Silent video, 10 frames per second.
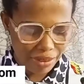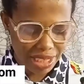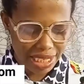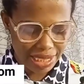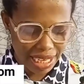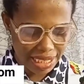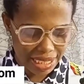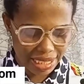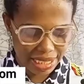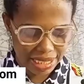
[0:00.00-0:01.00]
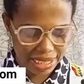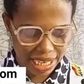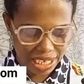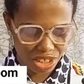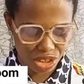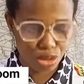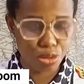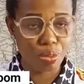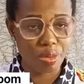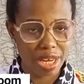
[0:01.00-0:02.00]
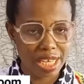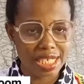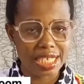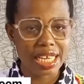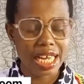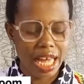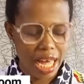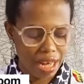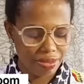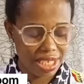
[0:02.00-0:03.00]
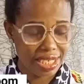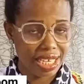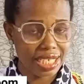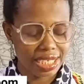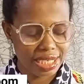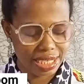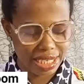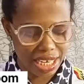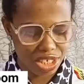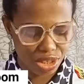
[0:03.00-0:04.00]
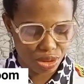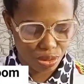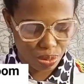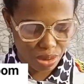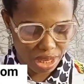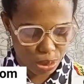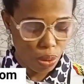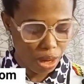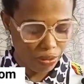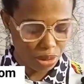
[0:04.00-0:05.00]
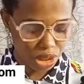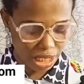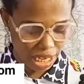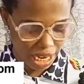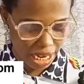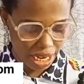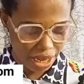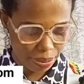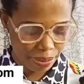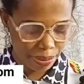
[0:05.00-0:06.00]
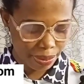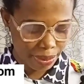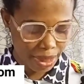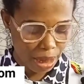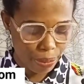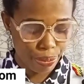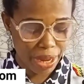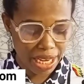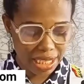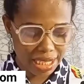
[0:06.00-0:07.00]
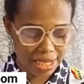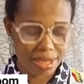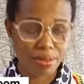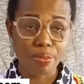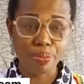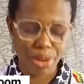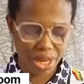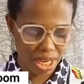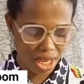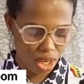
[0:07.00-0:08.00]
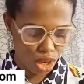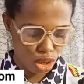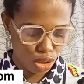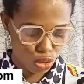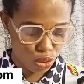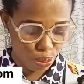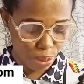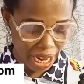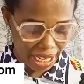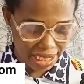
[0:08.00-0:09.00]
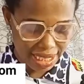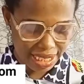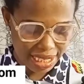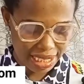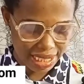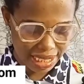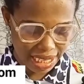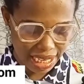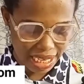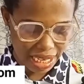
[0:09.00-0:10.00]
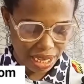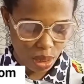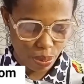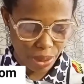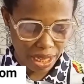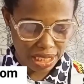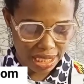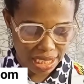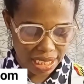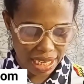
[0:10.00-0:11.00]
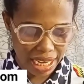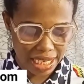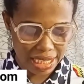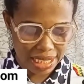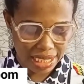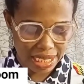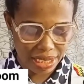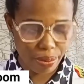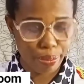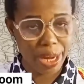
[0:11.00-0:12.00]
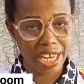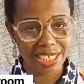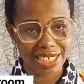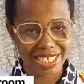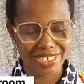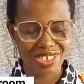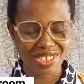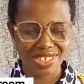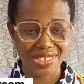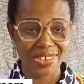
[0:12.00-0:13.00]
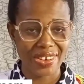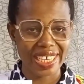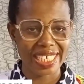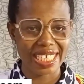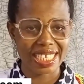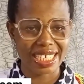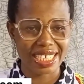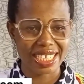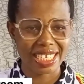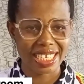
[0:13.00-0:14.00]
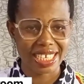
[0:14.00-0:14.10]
Have they started dash the room yet? Have they started dash the room yet? We have option A, paint, B, to paint, C, painting, and D, painted. Which one is the correct answer?